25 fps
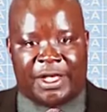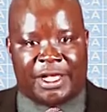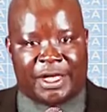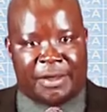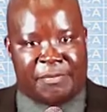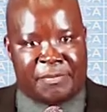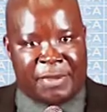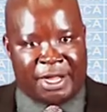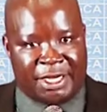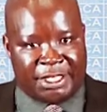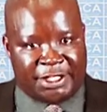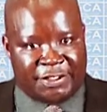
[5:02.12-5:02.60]

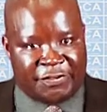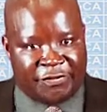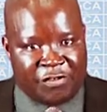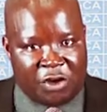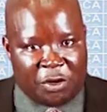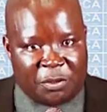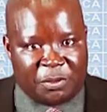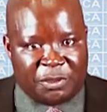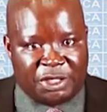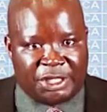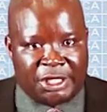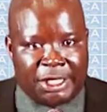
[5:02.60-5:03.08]
company is
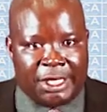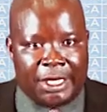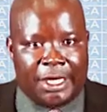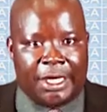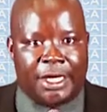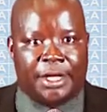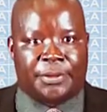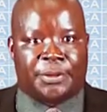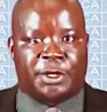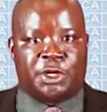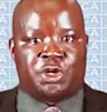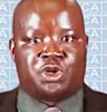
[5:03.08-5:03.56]
formed,
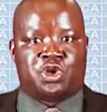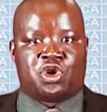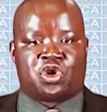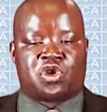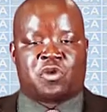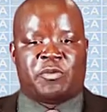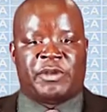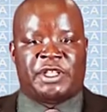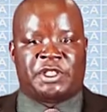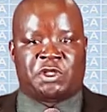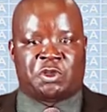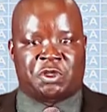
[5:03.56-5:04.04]
the
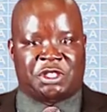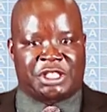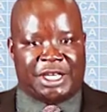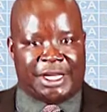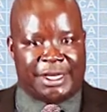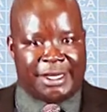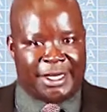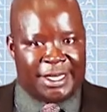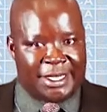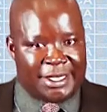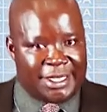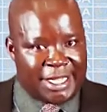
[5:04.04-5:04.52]
documents which are
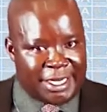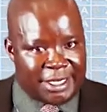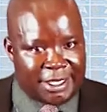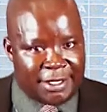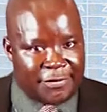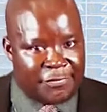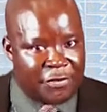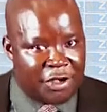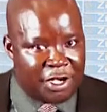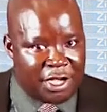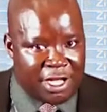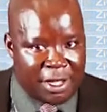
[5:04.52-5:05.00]
needed
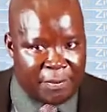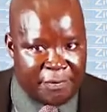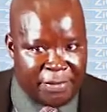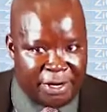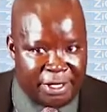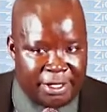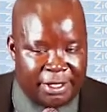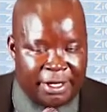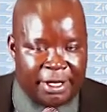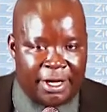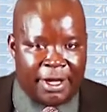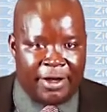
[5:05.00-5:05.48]
for a
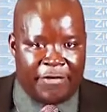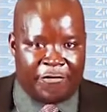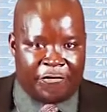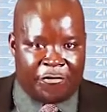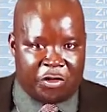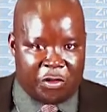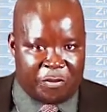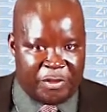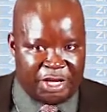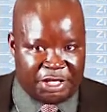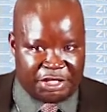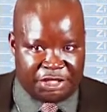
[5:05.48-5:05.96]
company
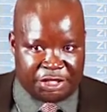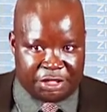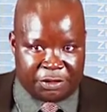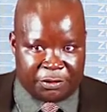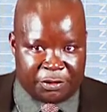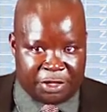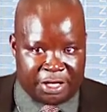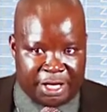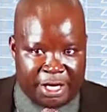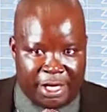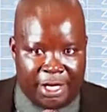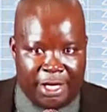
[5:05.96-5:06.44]
formation,
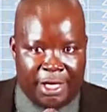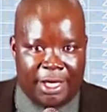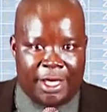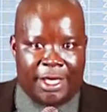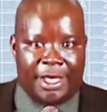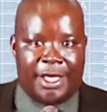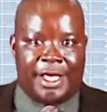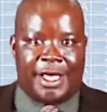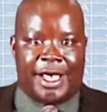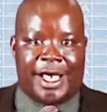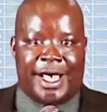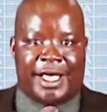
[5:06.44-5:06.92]
okay?
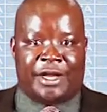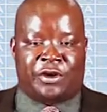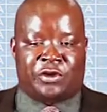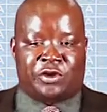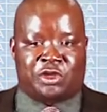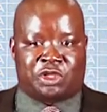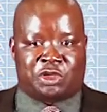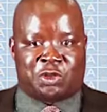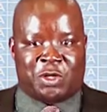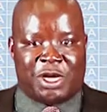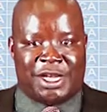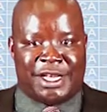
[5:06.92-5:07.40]
And
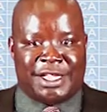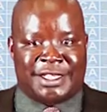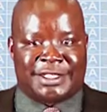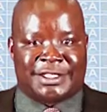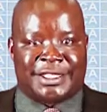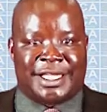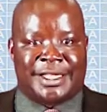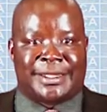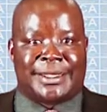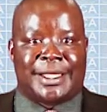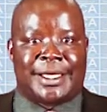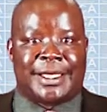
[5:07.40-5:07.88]
also
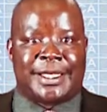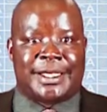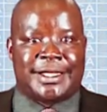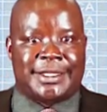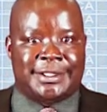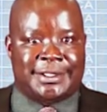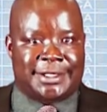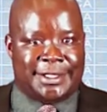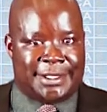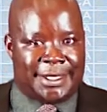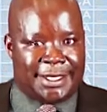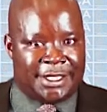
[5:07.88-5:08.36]
understand the
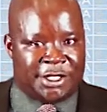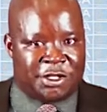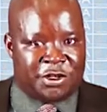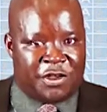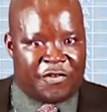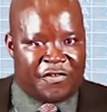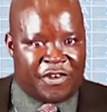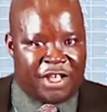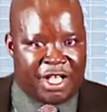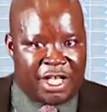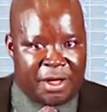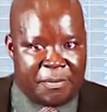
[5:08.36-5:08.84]
incidence
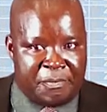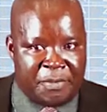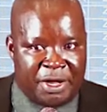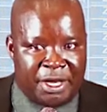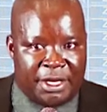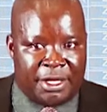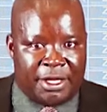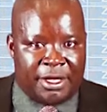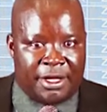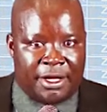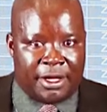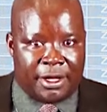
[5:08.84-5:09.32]
of
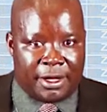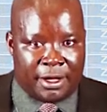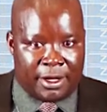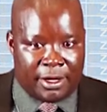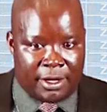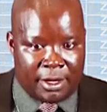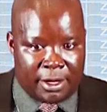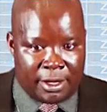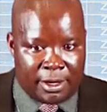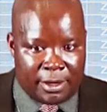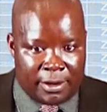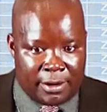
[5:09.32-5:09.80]
company
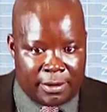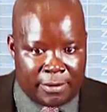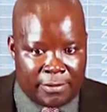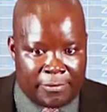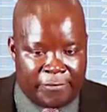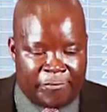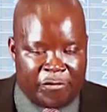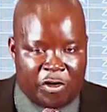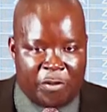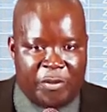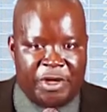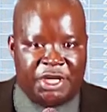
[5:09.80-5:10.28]

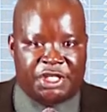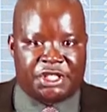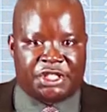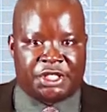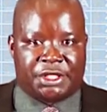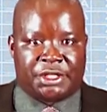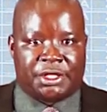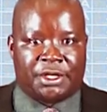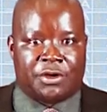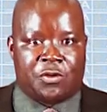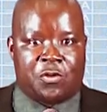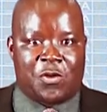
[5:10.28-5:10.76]
formation.
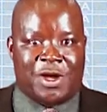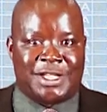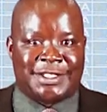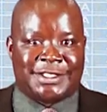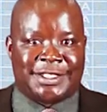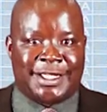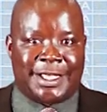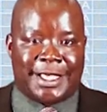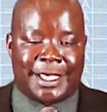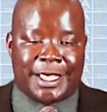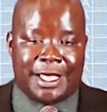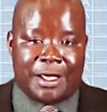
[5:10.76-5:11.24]

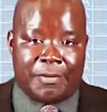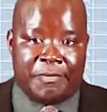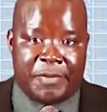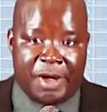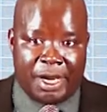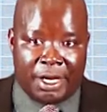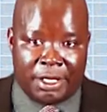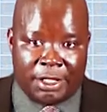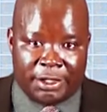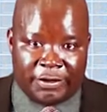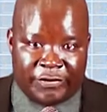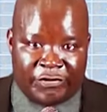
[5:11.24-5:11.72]
Once a
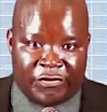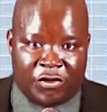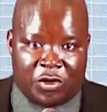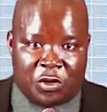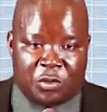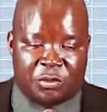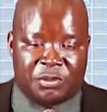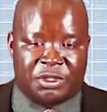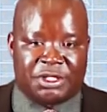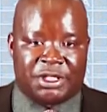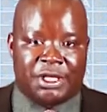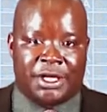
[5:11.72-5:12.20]
company is
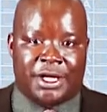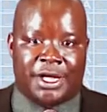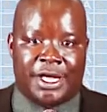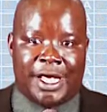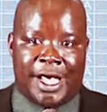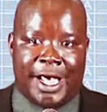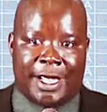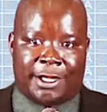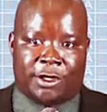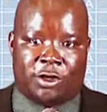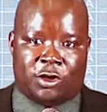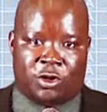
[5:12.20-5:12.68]
formed
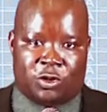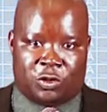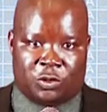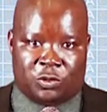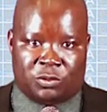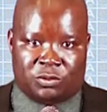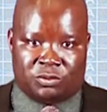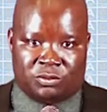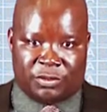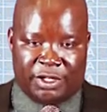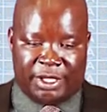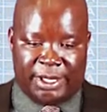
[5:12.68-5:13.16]
at law,
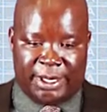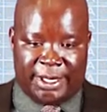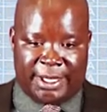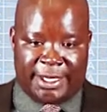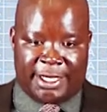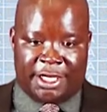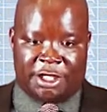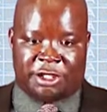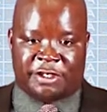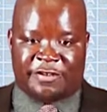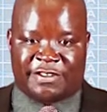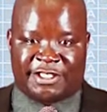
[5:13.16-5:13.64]
in the
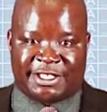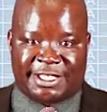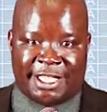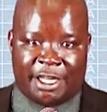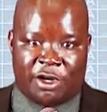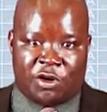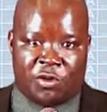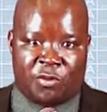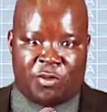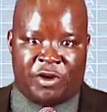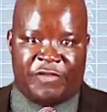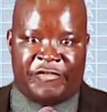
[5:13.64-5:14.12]
case of
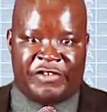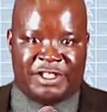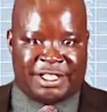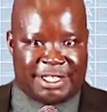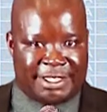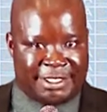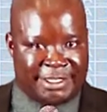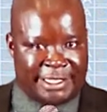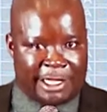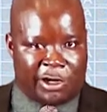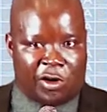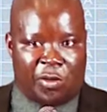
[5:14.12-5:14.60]
Solomon
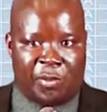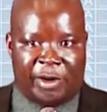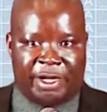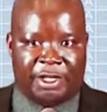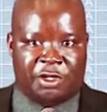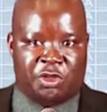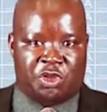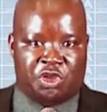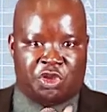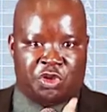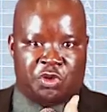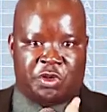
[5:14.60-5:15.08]
versus Solomon,
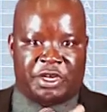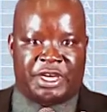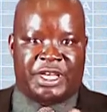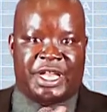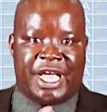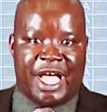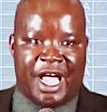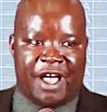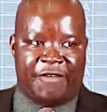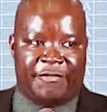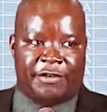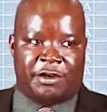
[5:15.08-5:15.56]
which you already
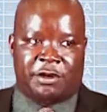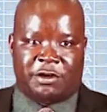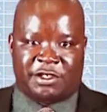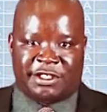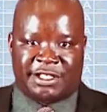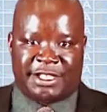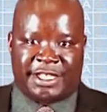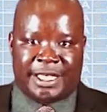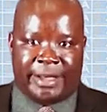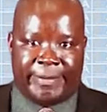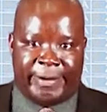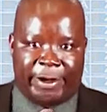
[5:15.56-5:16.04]
have in your
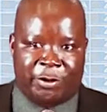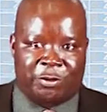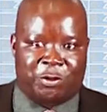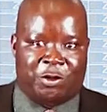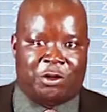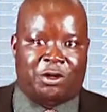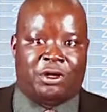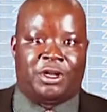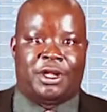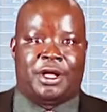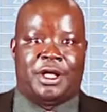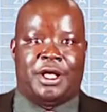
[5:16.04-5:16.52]
Zika
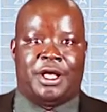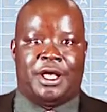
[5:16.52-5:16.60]
manual,